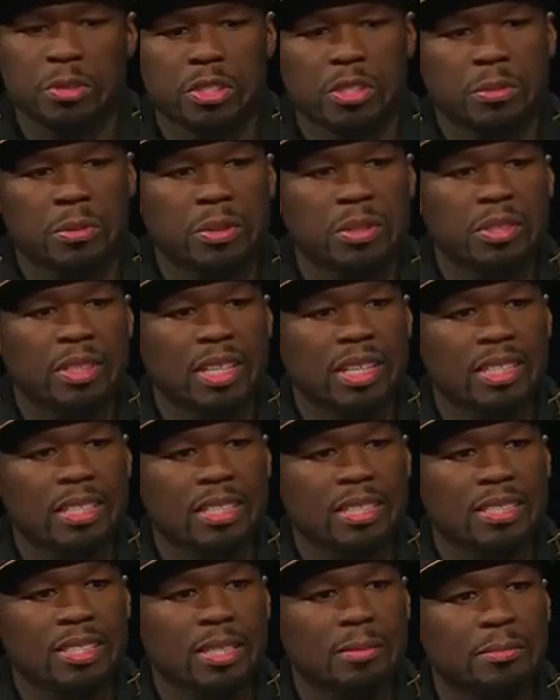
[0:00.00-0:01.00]
with someone, you got to
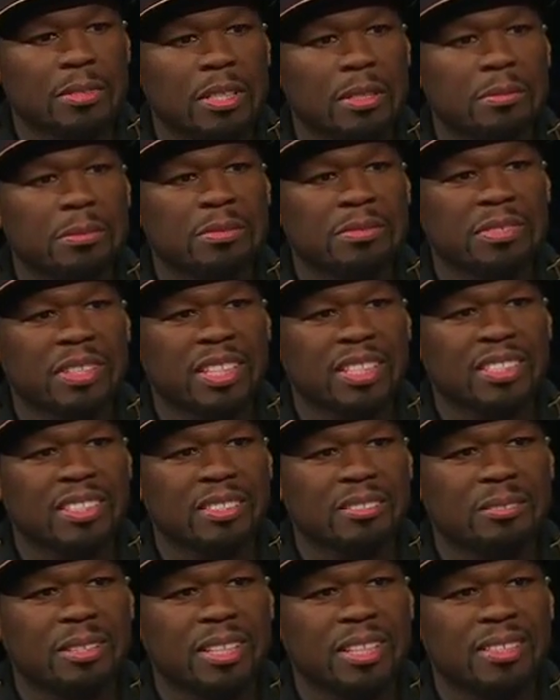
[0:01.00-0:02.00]
accept their
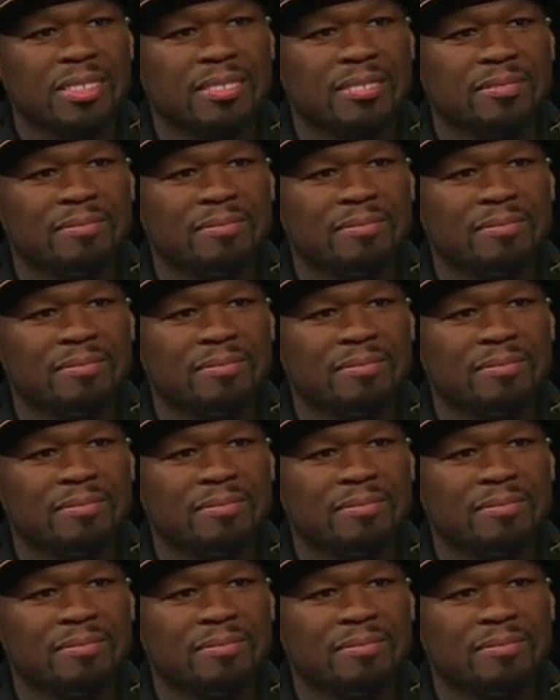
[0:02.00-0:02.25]
imperfections, right?